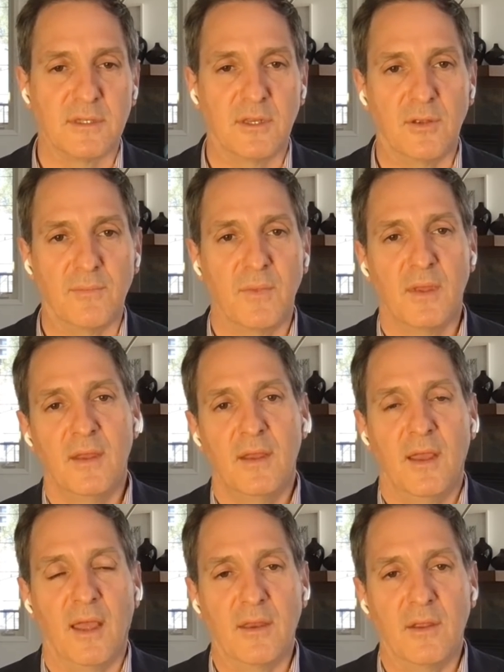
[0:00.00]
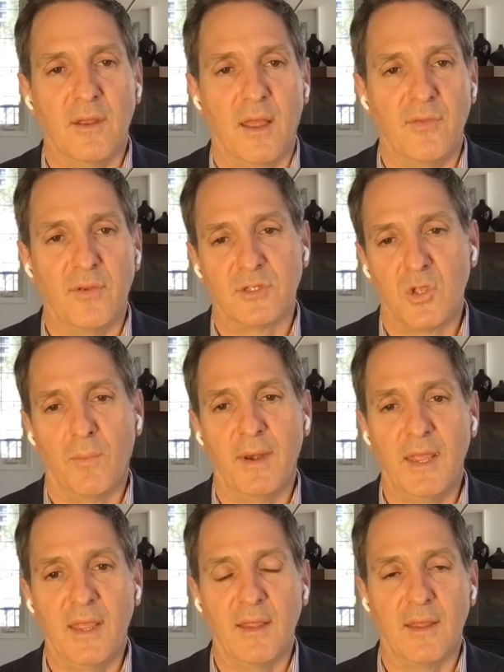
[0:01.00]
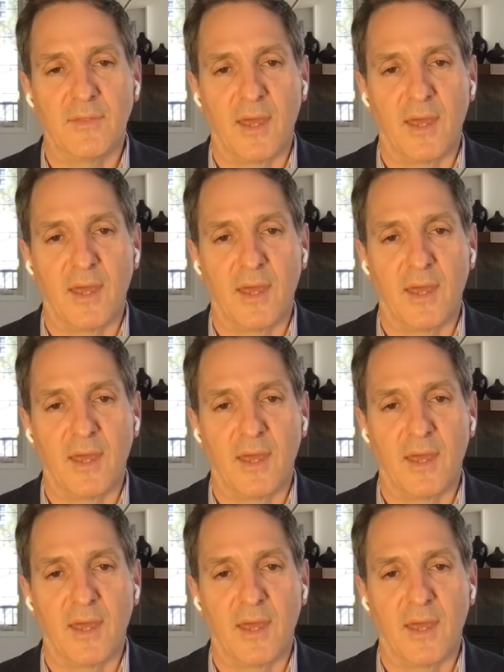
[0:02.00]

and there's nobody